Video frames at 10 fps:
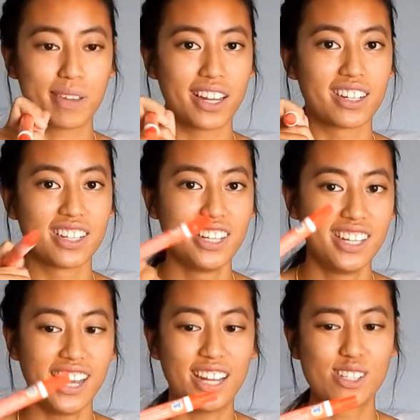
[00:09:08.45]
And
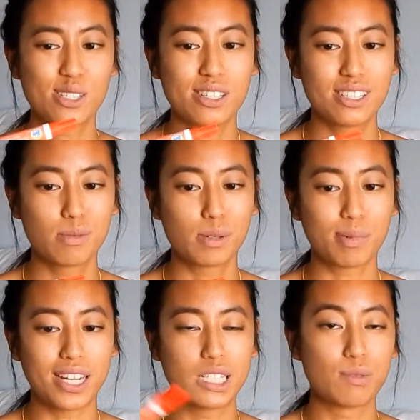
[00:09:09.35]
that is a little bit
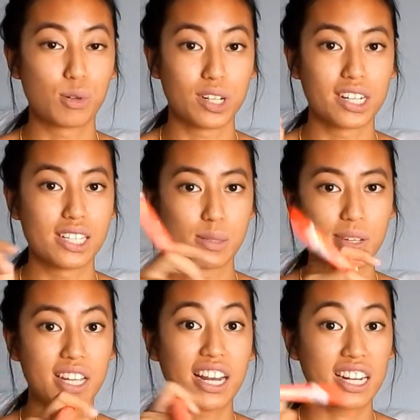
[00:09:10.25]
pricey for what it is,
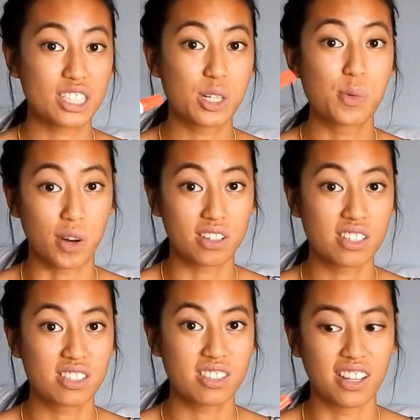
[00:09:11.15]
but it actually works,